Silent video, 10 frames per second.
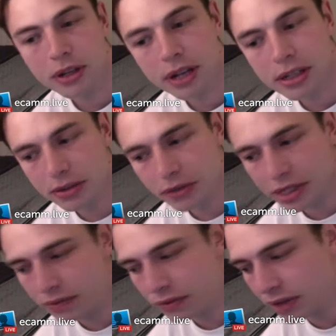So that's the
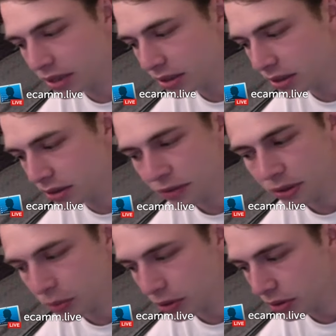reason for ending the
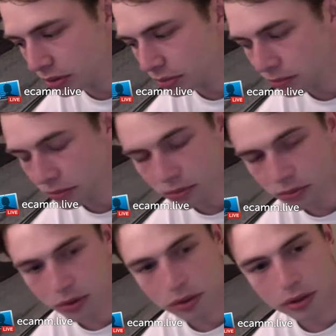film
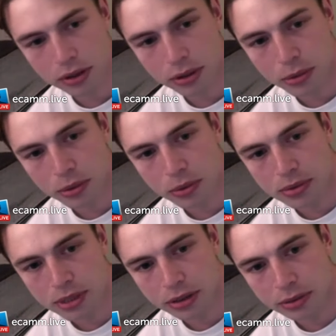on the global
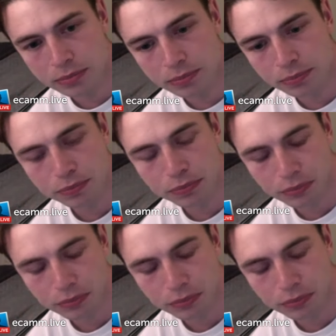section.